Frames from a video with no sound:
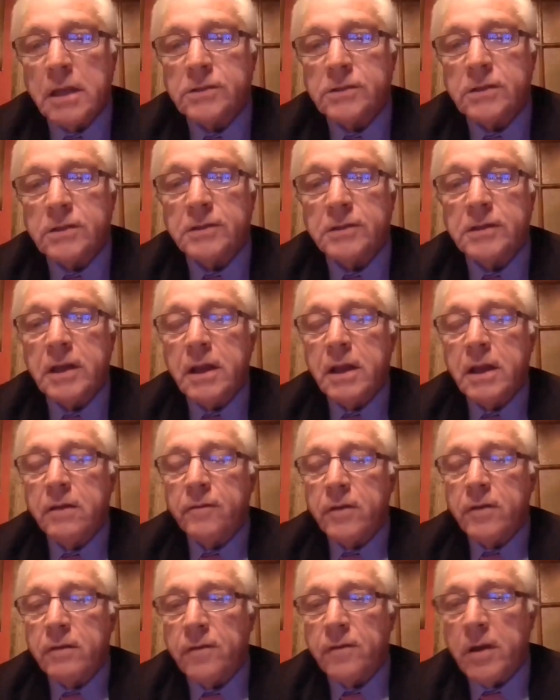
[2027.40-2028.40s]
Sanjay,
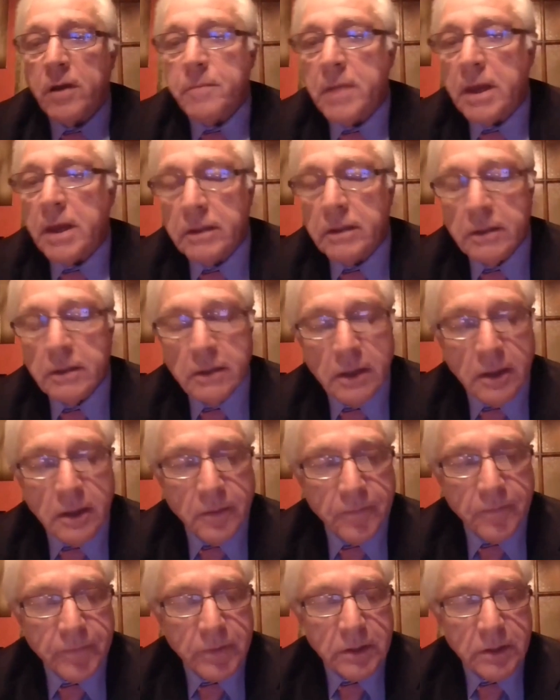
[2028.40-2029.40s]
if I may,
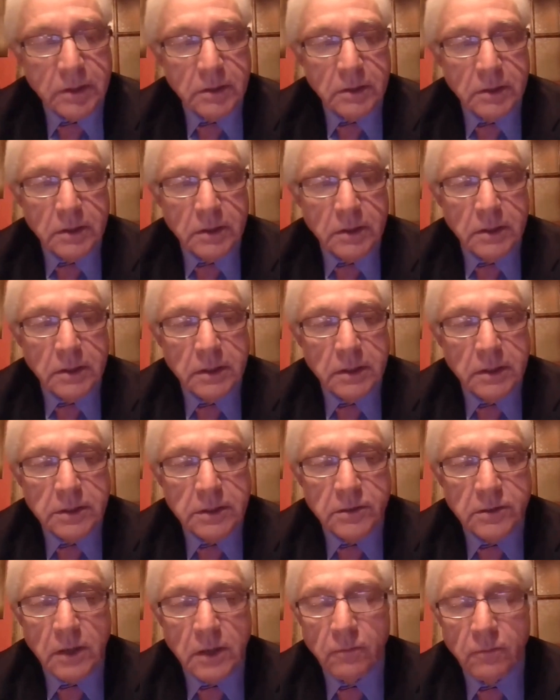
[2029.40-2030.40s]
this
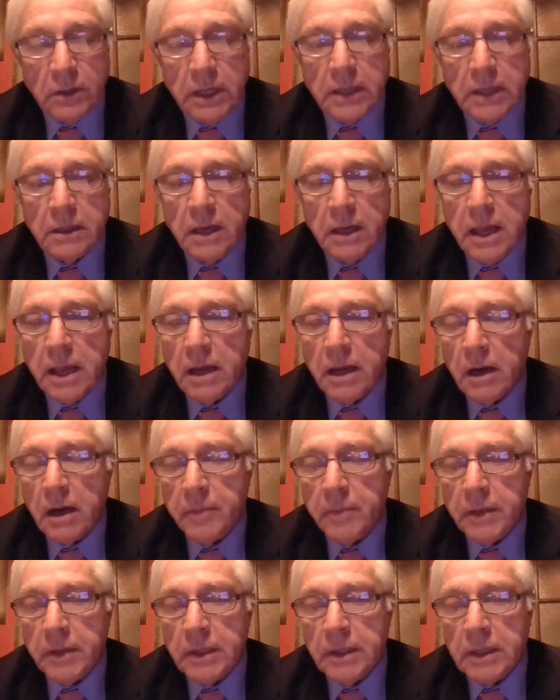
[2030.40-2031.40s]
is not related to
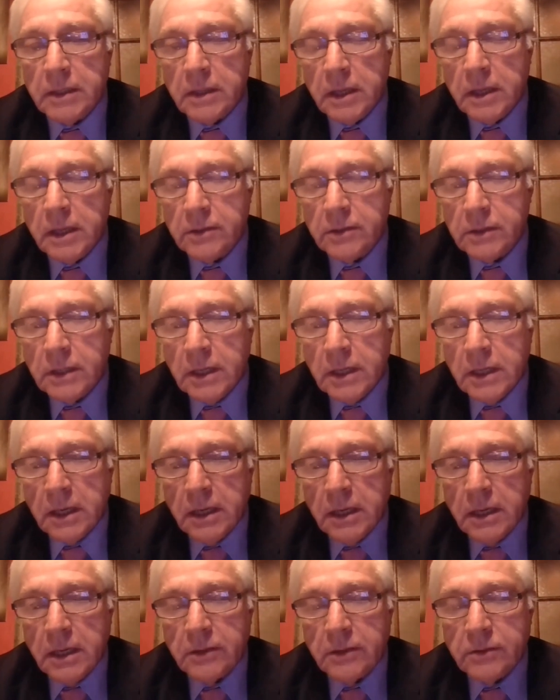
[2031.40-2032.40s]
AI, but
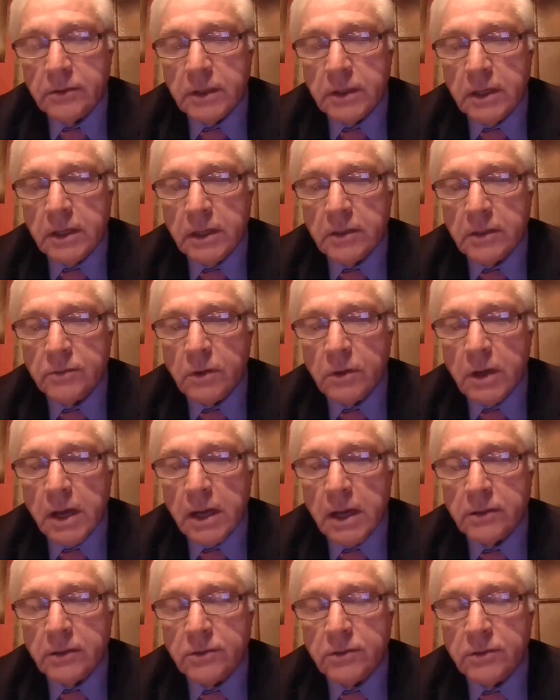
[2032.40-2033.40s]
it's what
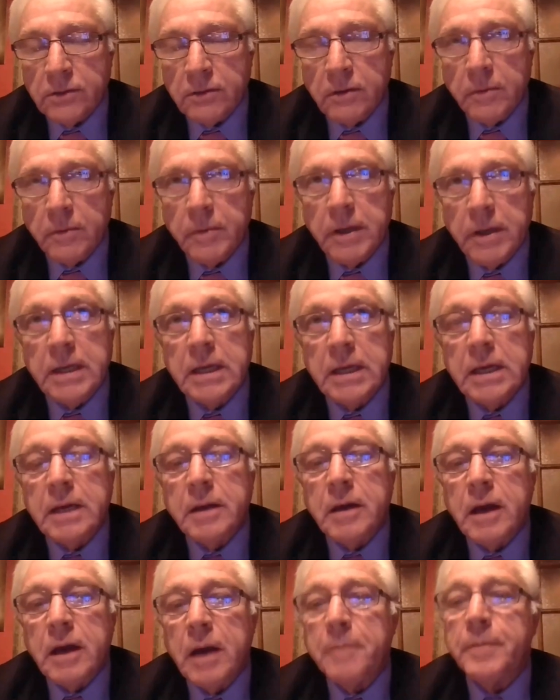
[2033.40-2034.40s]
I consider to be
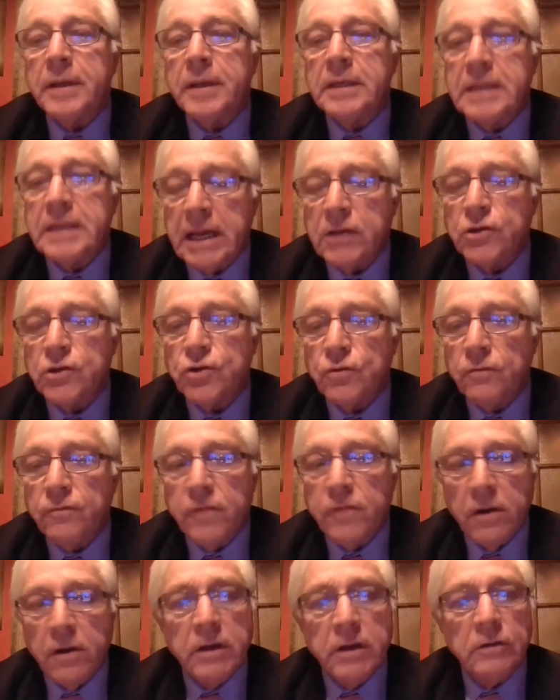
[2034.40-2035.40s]
a potential
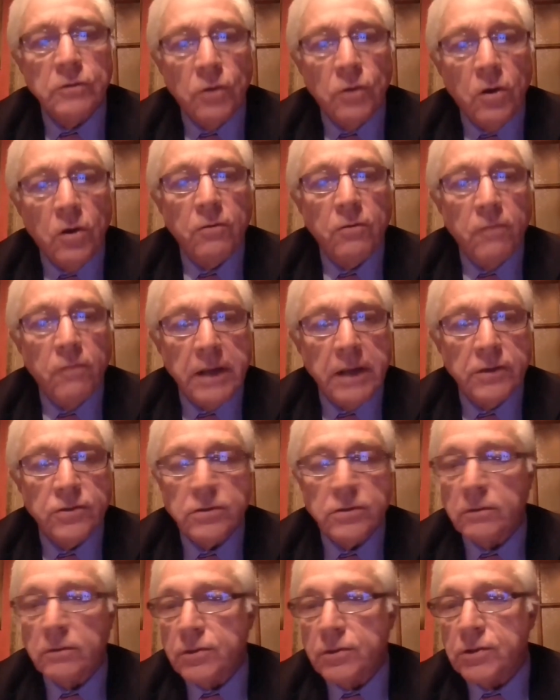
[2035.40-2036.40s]
very long-range
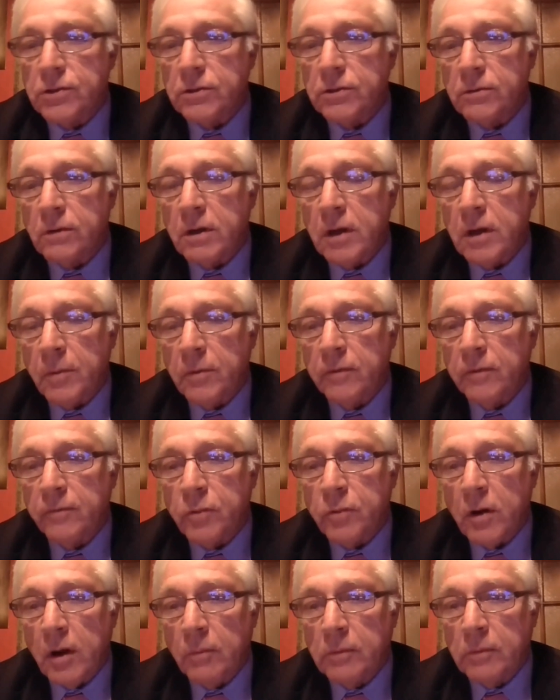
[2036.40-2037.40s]
solution to a couple of
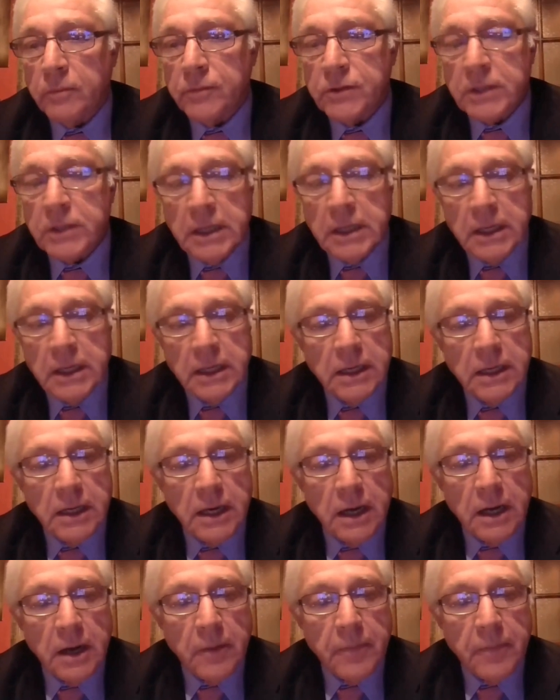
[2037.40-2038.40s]
problems.
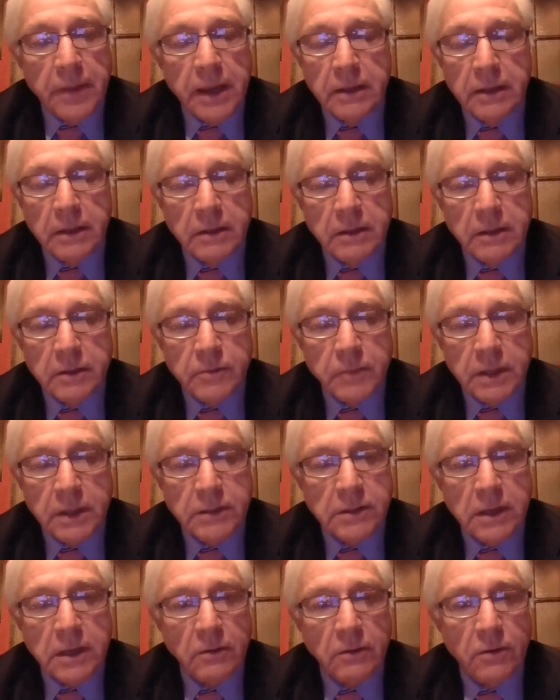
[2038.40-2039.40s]
And this may
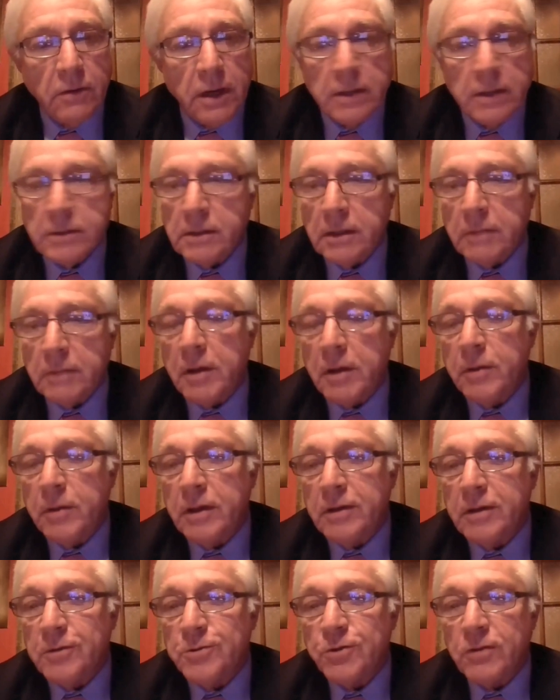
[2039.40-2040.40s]
sound crazy, and maybe
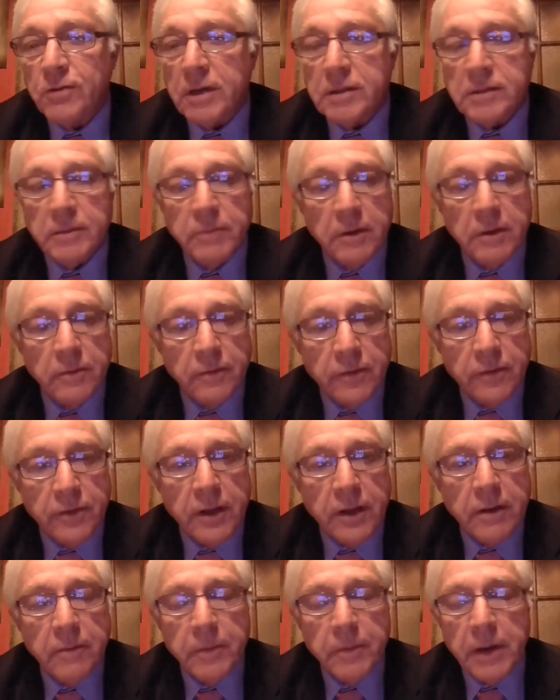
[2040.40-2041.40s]
it is crazy, but if you
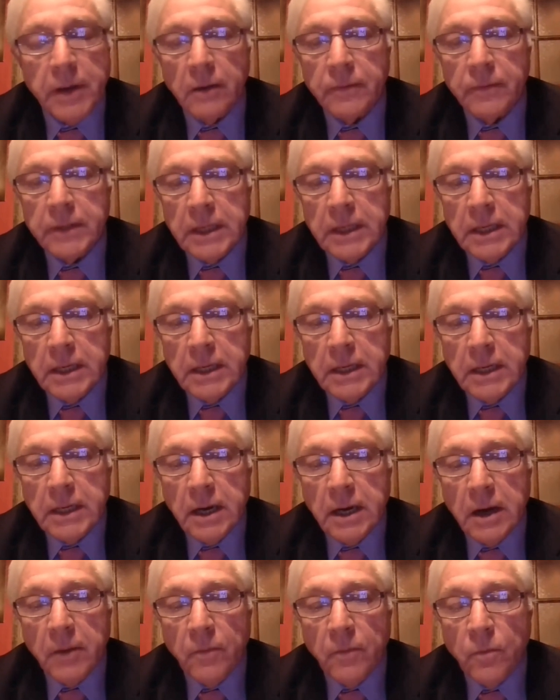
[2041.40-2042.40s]
think about
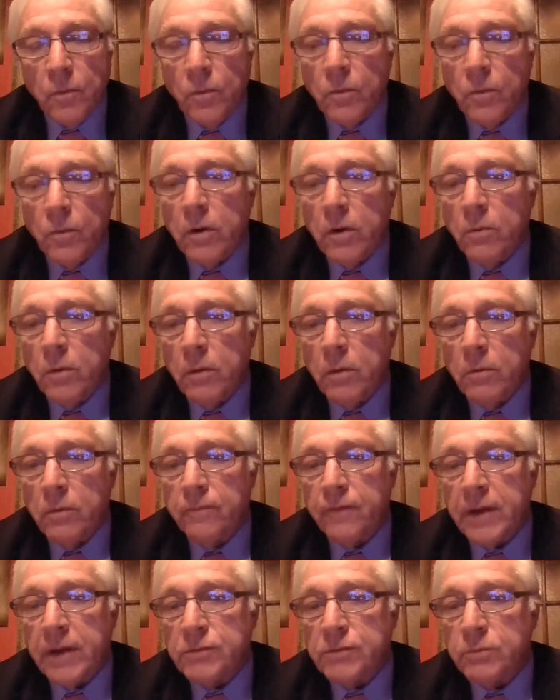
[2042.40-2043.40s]
what we're
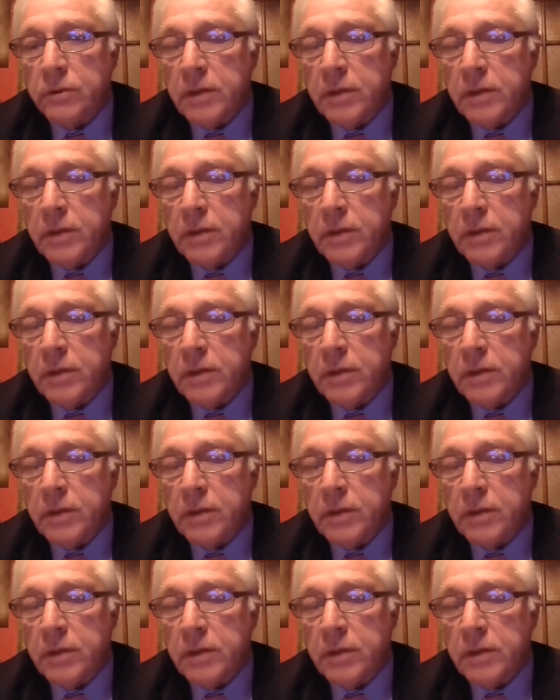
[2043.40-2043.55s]
faced